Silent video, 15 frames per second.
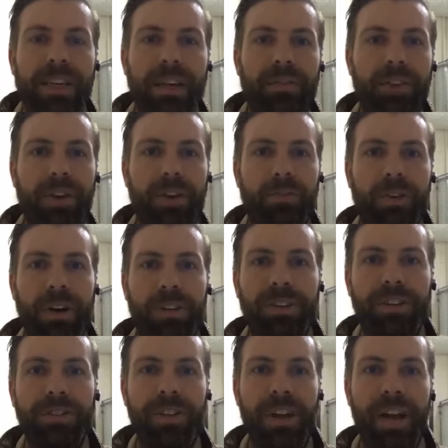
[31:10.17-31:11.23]
I never can
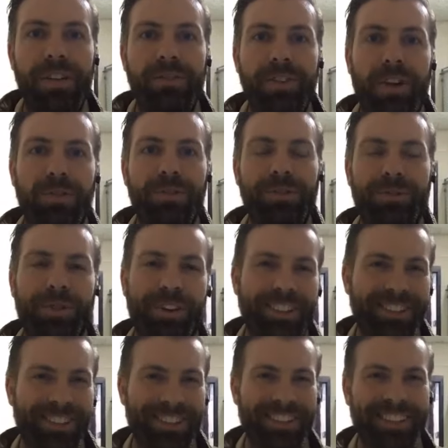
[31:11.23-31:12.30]
follow your lives. Always
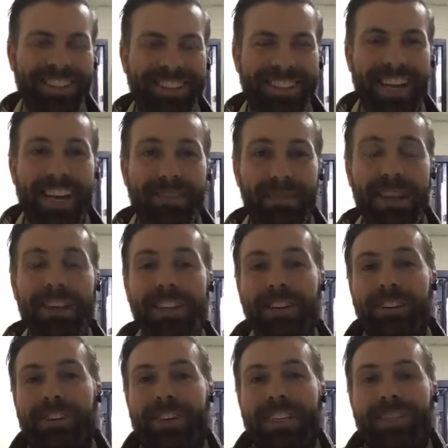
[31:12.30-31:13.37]
working during this time,
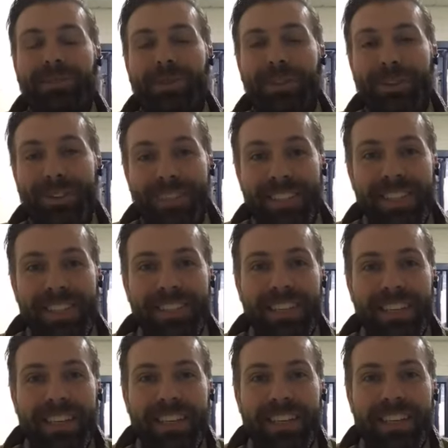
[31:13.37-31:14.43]
and you know it's one of those
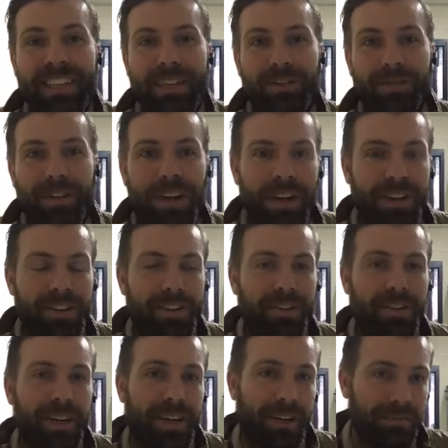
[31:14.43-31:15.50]
things. I, uh,
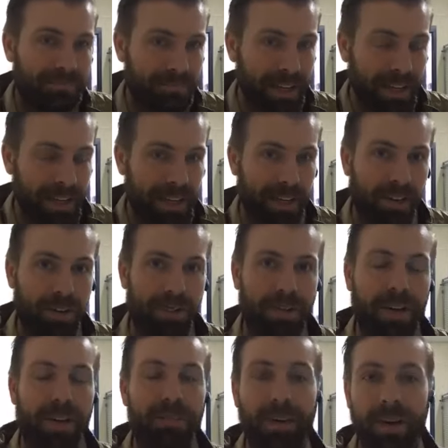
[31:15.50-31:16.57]
Fernando, uh, you
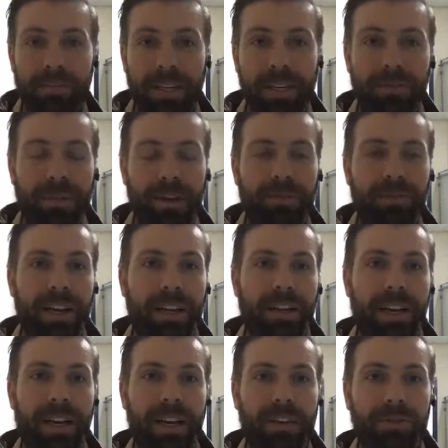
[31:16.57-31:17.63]
know, uh, my
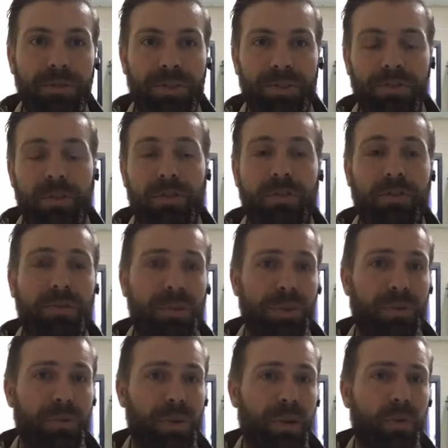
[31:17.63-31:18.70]
friend. I always struggle
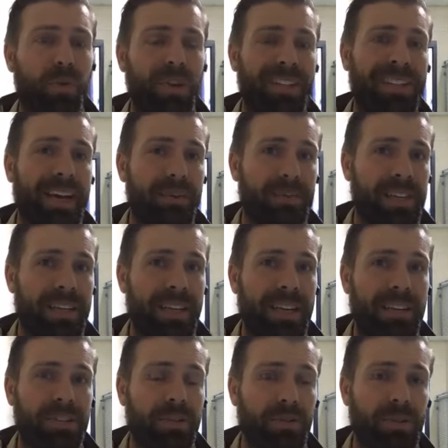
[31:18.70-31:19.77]
with you know what time of the
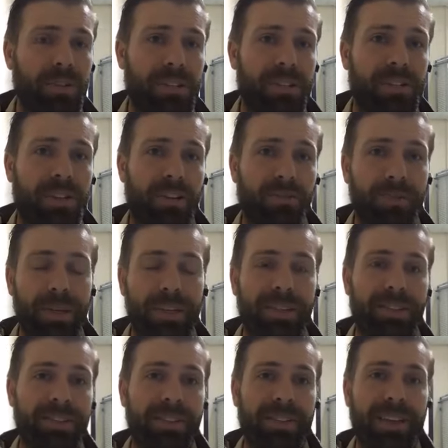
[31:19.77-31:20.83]
day to do this stuff
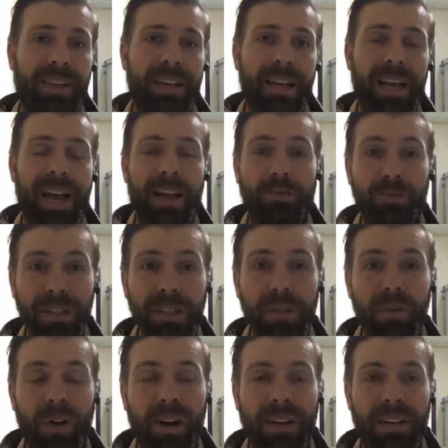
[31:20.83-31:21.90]
because uh, I
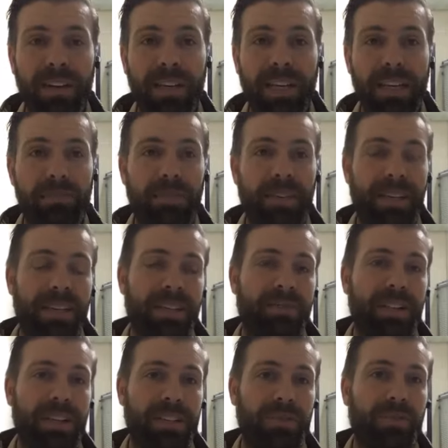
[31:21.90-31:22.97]
really want to keep the
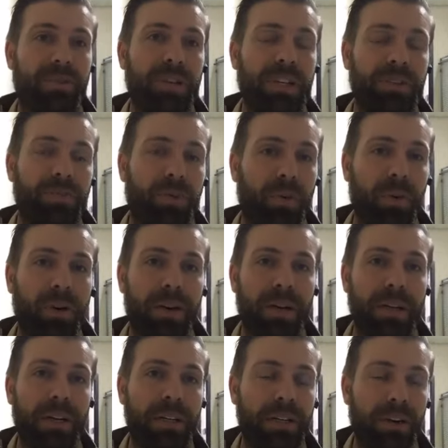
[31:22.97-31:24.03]
evenings free
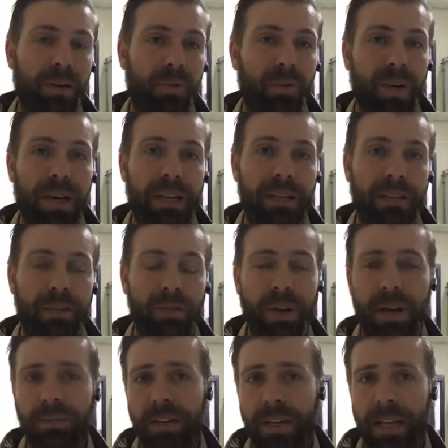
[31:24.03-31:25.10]
for, uh, you know, when I
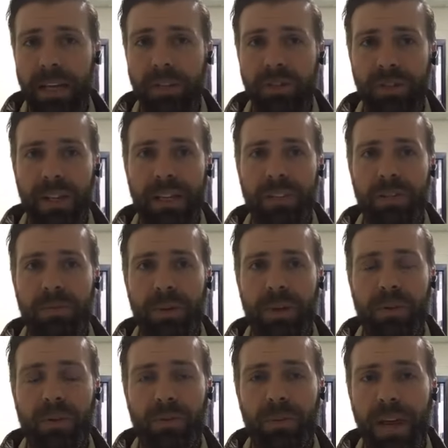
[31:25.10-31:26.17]
do have the occasional
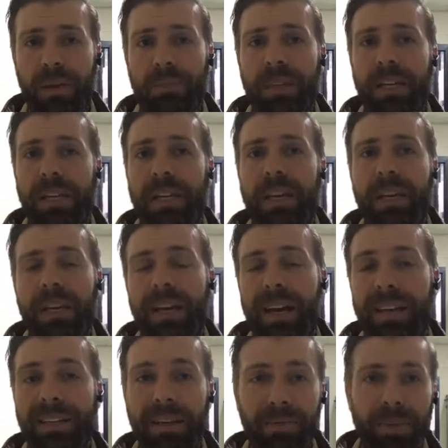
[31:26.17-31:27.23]
estimate or family.
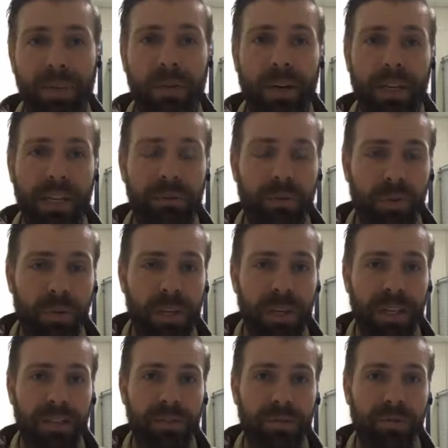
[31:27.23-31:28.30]
I definitely want to keep the
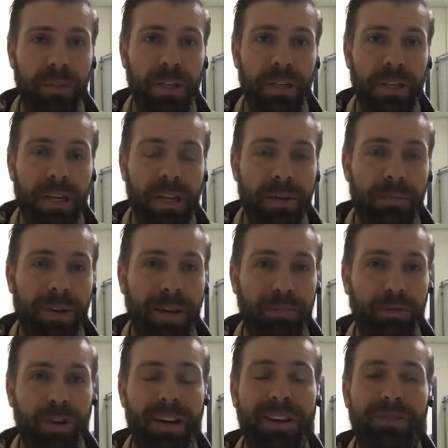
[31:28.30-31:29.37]
weekends free, but
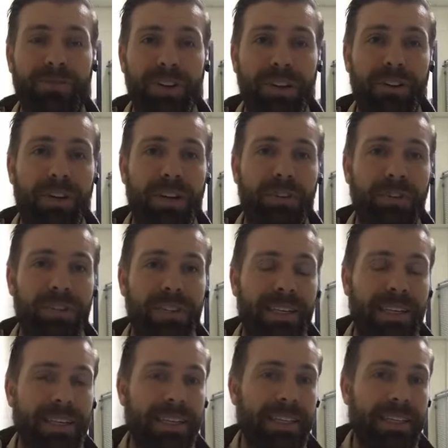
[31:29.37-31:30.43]
I'm trying to figure out,
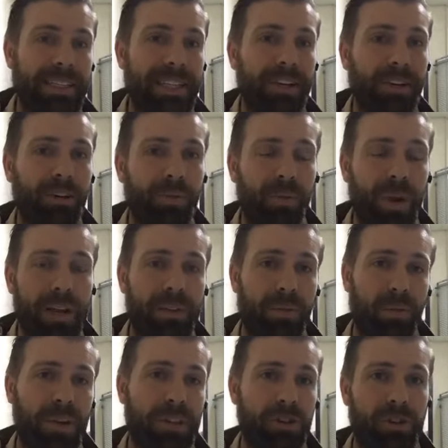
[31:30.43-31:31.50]
uh, you know, when,
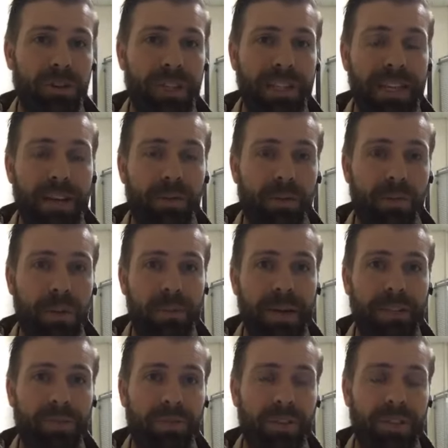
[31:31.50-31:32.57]
when during the day would be
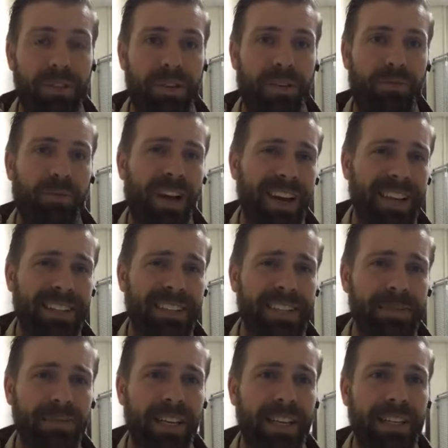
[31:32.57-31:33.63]
best for this stuff. Friday
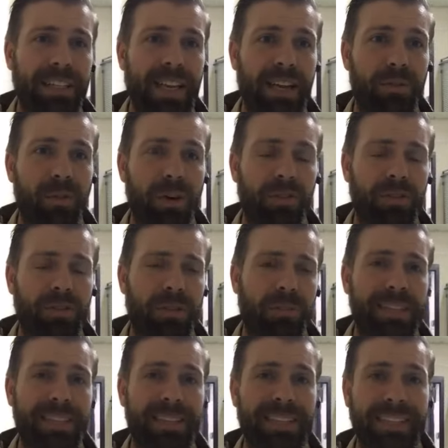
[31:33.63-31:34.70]
seems like a day where if
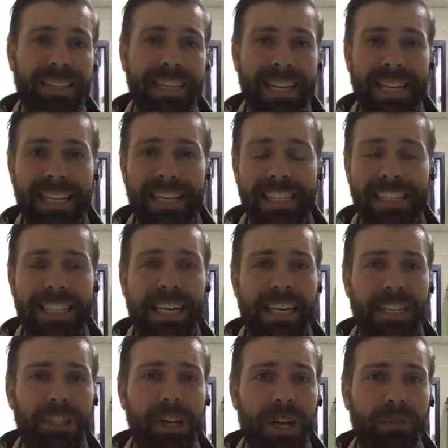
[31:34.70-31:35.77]
somebody's going to take it easy
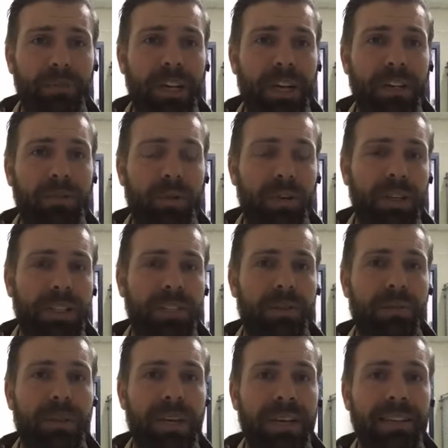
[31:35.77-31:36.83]
on a job site or get some